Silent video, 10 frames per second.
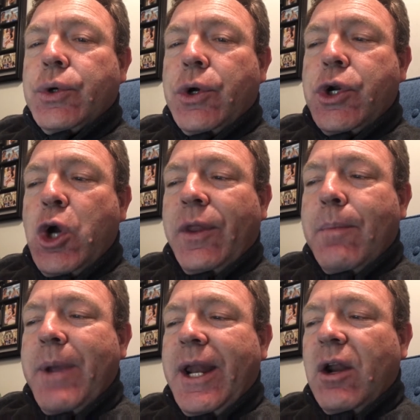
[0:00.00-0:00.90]
know the
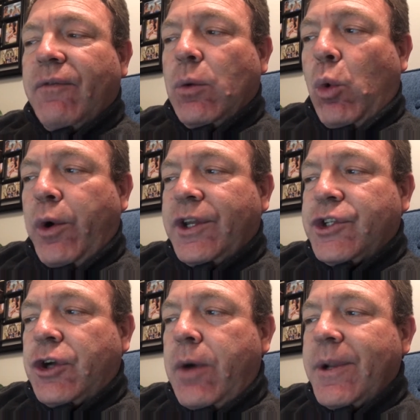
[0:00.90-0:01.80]
meaning of the word
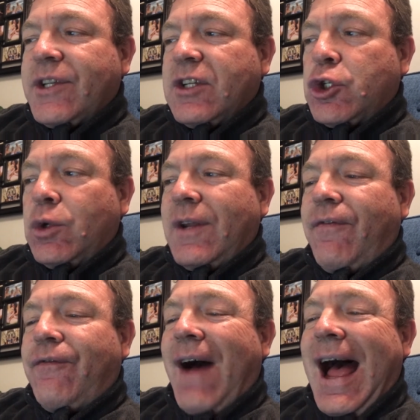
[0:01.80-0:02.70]
disturbance is to
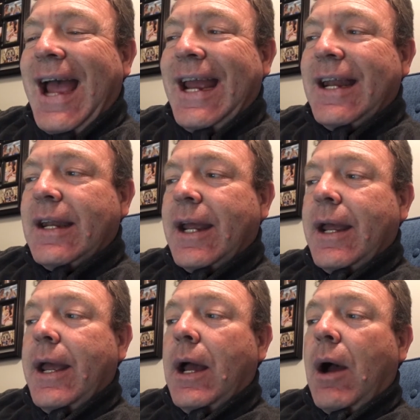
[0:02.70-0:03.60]
define
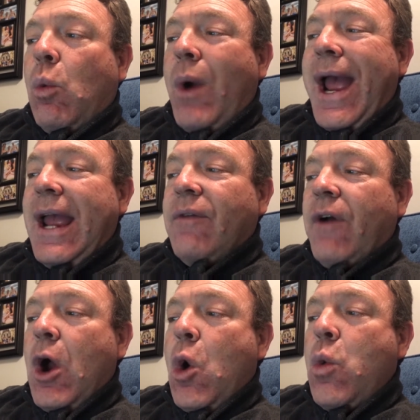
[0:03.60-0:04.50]
a wave.
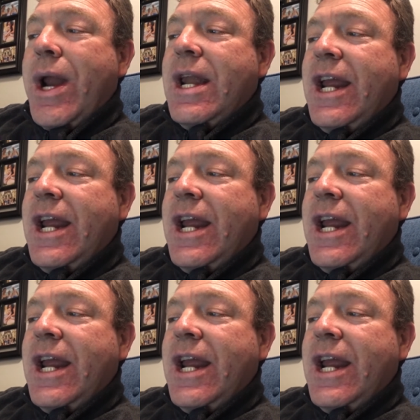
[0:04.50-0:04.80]
We need